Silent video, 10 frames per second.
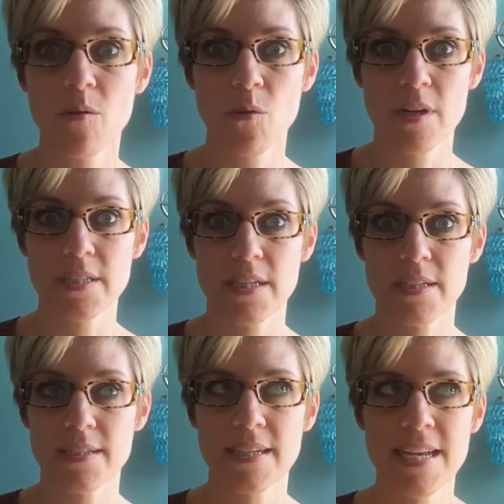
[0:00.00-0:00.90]
Or is
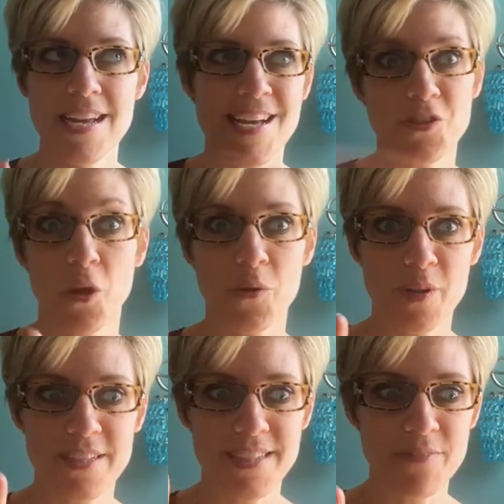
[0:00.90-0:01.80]
it? So,
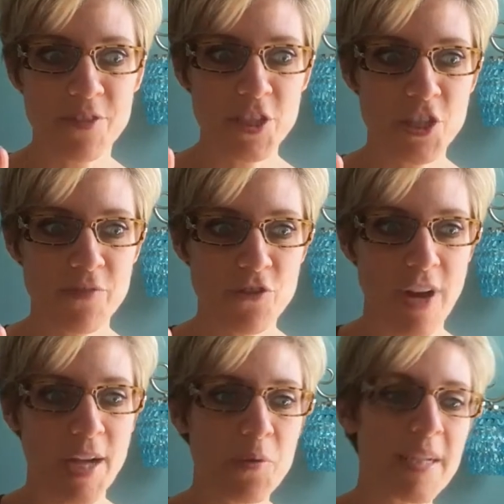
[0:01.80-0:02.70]
definition of a
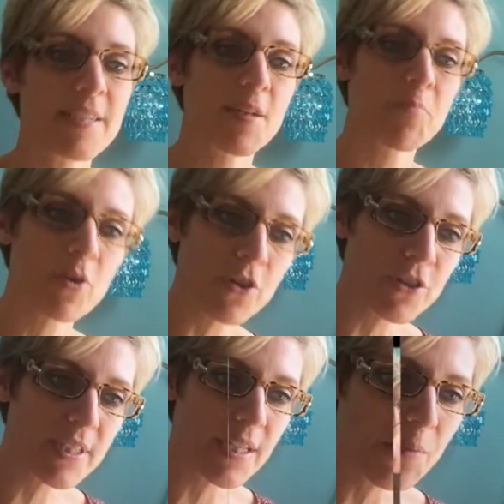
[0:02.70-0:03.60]
drag queen is a
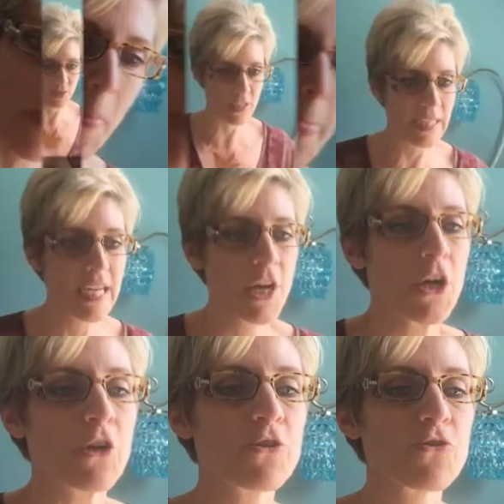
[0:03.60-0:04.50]
person
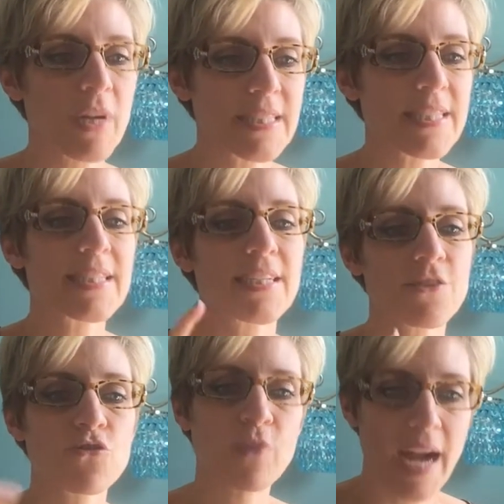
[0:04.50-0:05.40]
who dresses
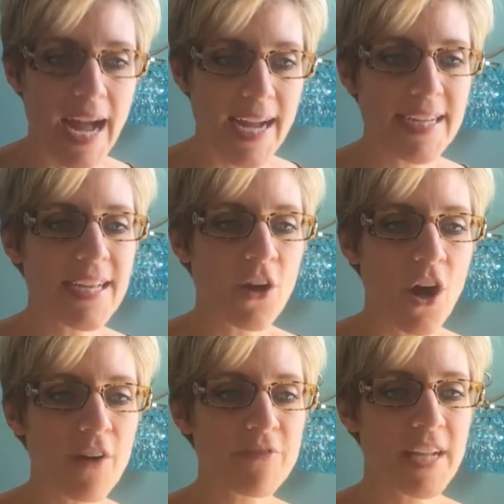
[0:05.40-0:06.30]
in drag and
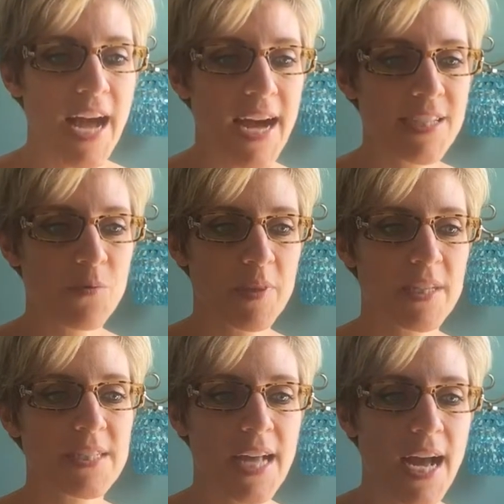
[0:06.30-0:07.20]
often acts with
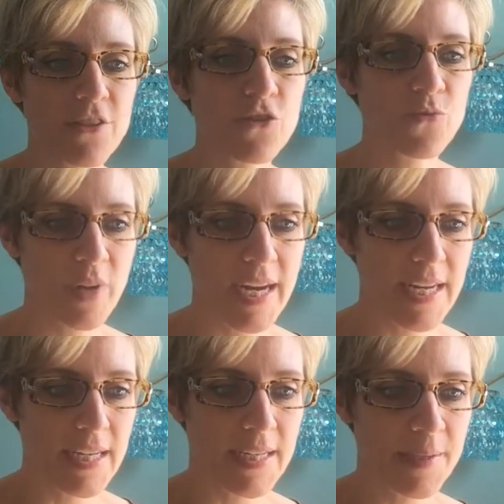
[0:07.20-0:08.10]

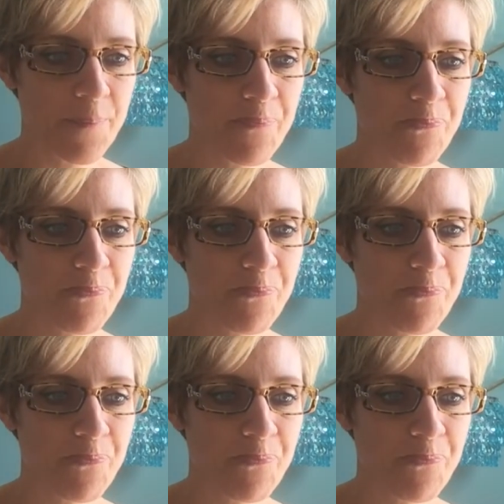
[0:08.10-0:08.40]
exaggerated